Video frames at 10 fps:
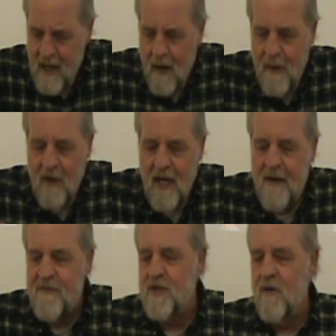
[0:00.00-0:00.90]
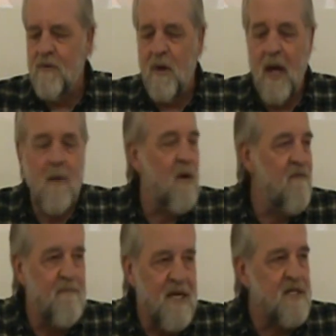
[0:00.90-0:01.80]
up, our life is over, and
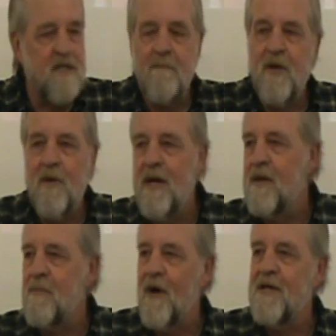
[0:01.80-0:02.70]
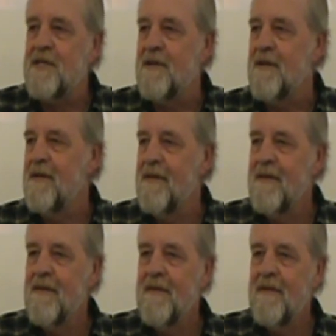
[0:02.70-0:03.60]
we've missed the beauty of the present.
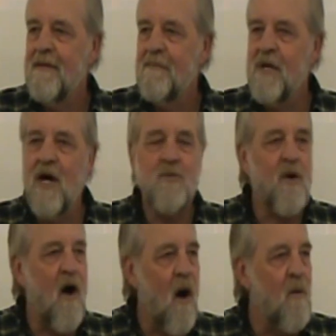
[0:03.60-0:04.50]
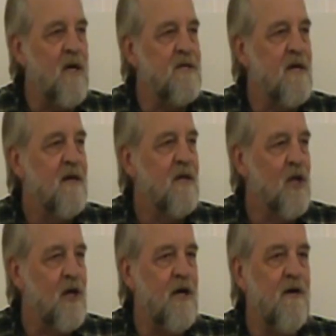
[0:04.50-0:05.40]
Because we're always
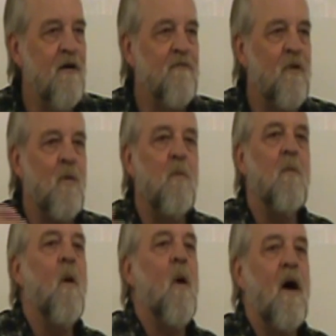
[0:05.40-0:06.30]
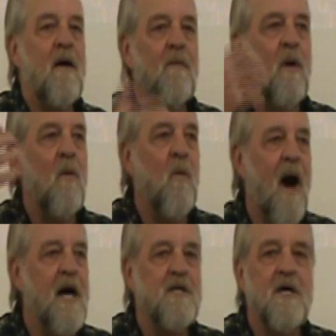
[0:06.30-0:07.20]
looking for more. We
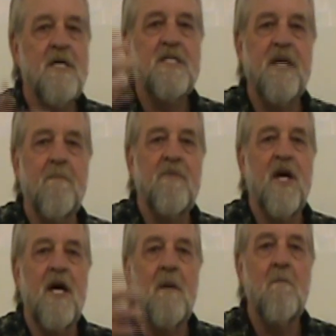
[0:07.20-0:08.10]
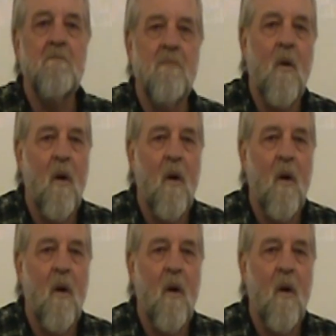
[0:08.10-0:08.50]
want something more.